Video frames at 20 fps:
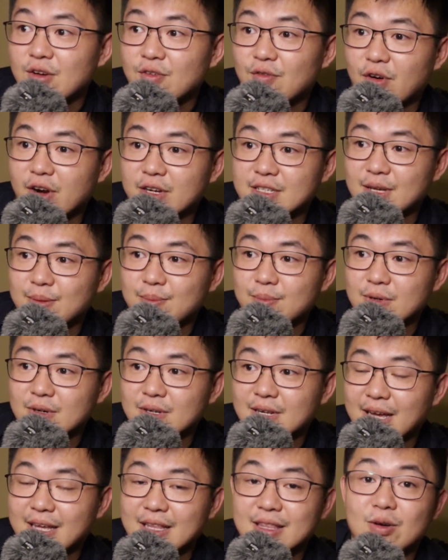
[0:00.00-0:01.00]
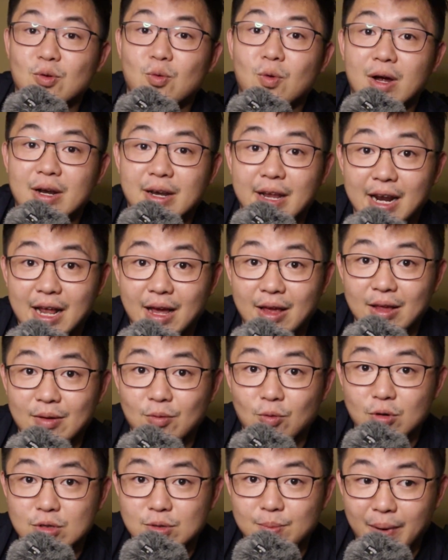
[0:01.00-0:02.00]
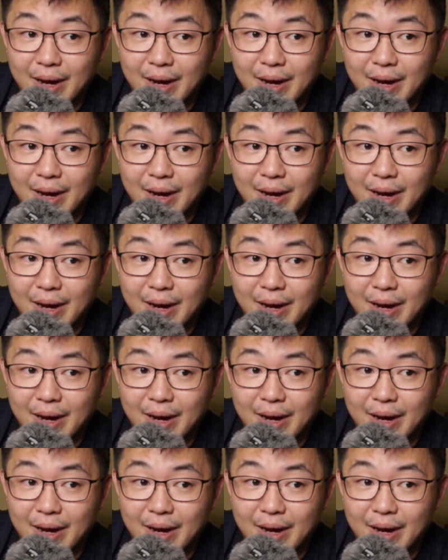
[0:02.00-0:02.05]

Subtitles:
For example, like the one that I was